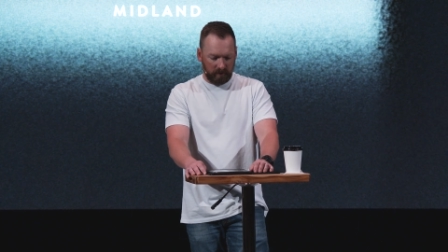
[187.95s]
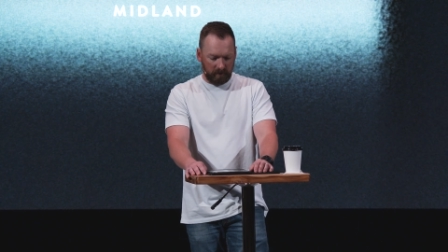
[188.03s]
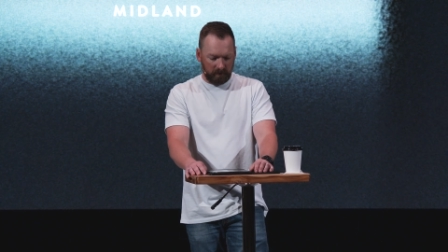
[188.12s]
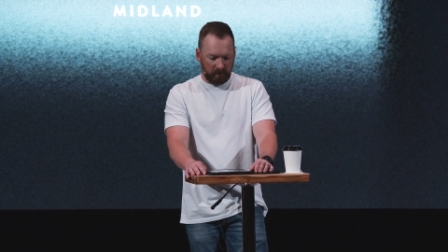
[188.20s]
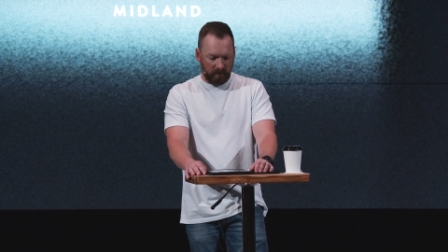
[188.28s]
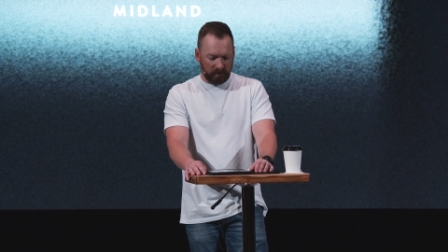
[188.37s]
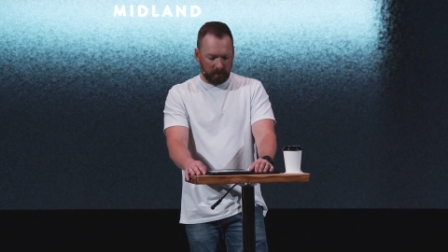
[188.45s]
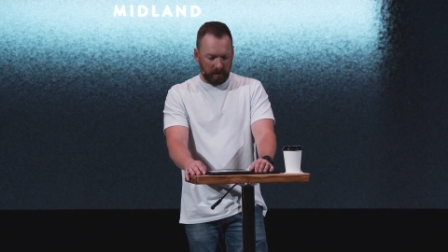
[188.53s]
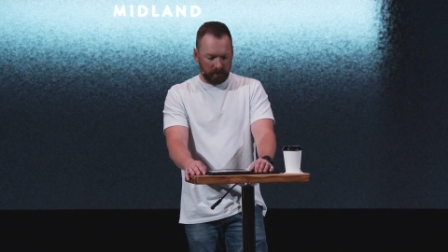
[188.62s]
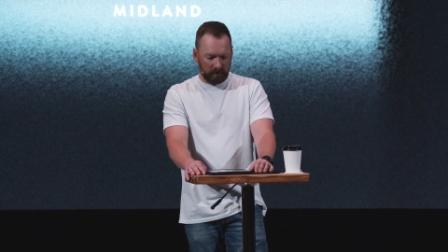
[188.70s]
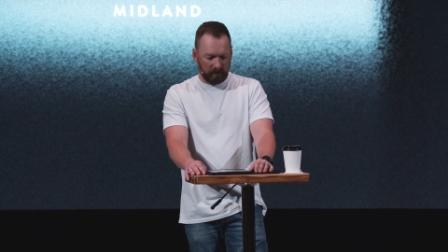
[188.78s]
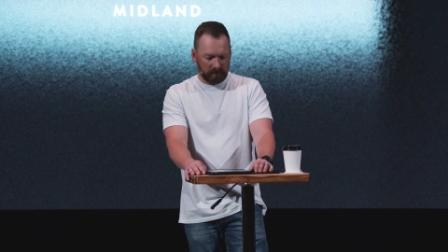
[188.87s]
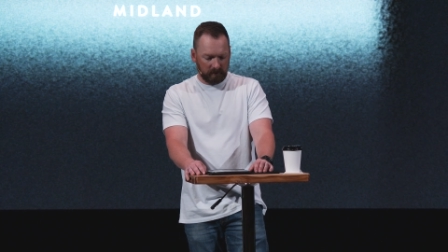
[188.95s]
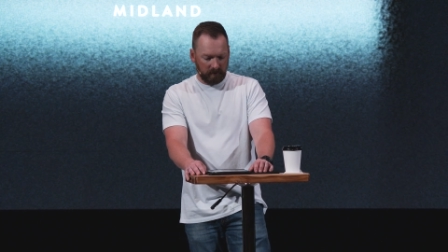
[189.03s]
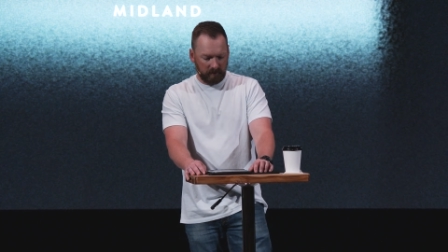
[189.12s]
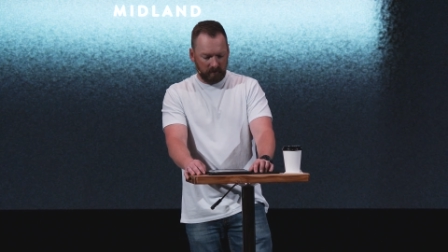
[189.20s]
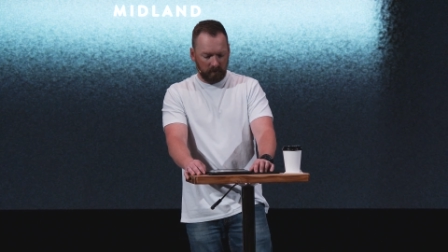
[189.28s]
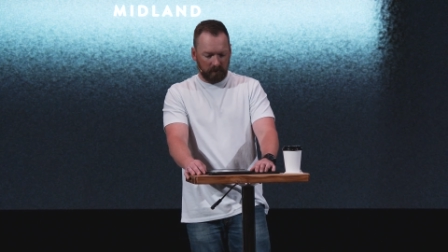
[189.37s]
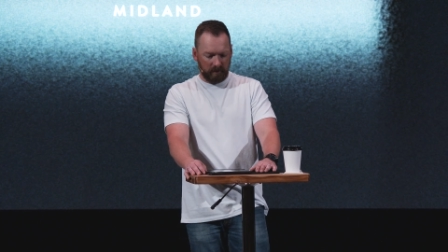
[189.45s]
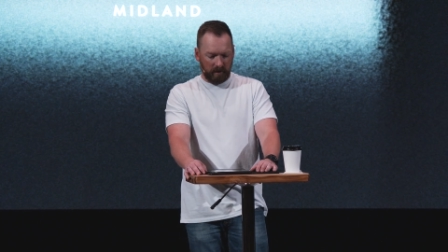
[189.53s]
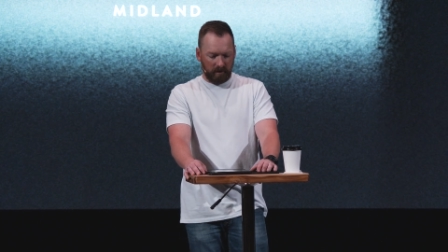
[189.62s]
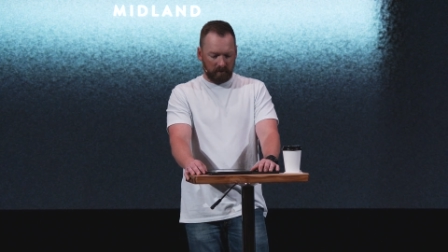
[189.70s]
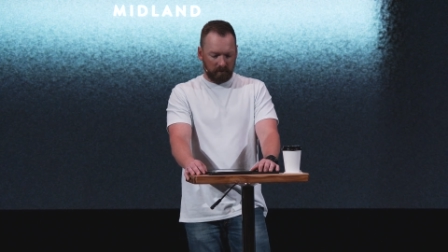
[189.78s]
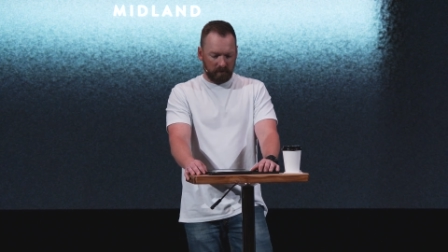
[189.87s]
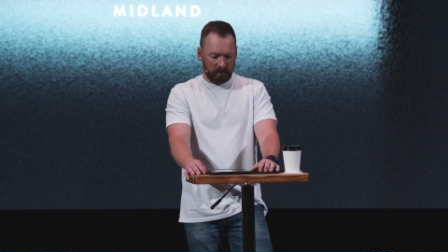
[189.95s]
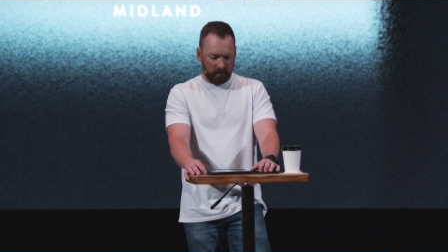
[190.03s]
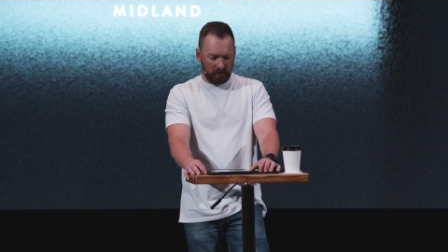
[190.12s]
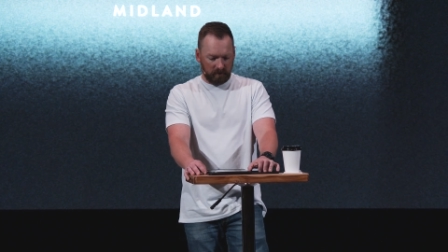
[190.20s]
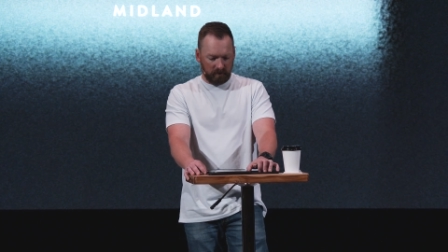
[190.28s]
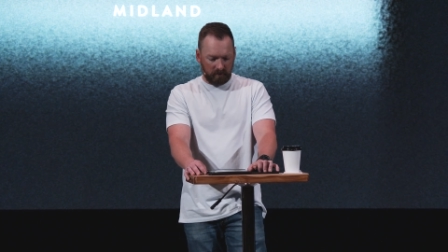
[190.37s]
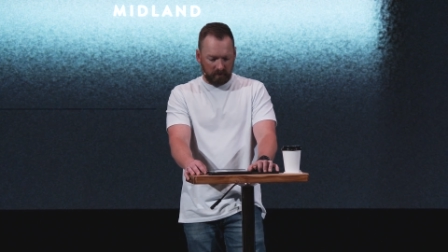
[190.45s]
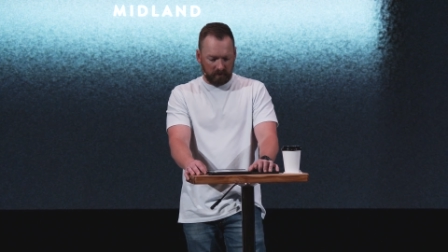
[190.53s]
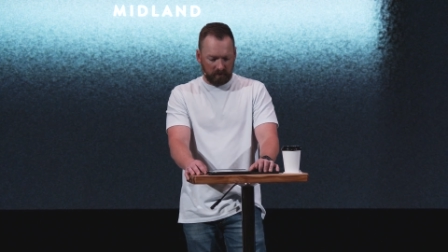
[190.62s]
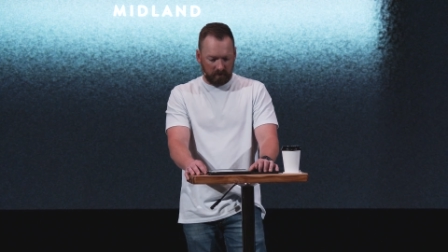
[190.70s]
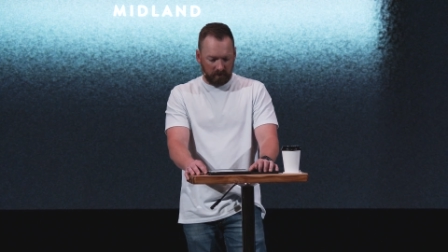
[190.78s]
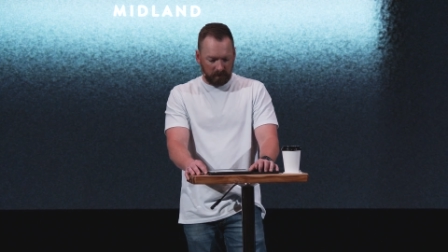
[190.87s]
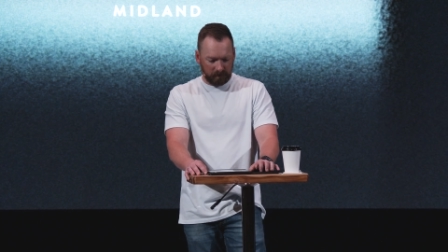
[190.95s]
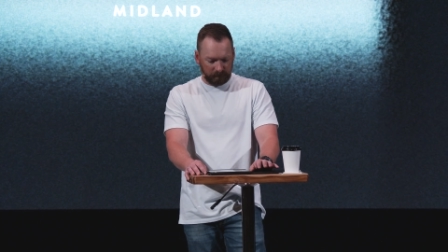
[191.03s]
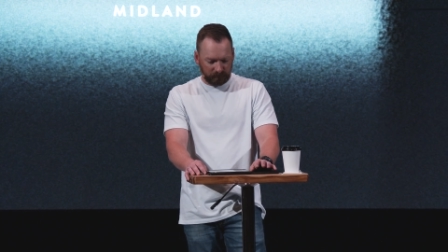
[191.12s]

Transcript: Uh, if you have a Bible, let's go ahead and open that. That'd be a really good thing to do.